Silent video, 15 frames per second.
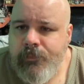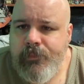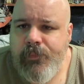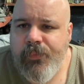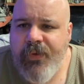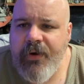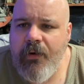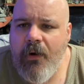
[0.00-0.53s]

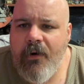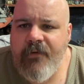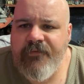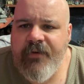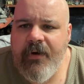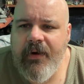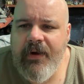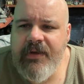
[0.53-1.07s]
There are
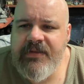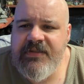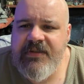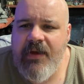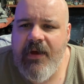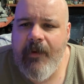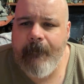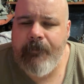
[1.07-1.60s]
various,
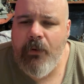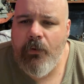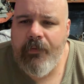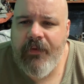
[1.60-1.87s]
Bjorn,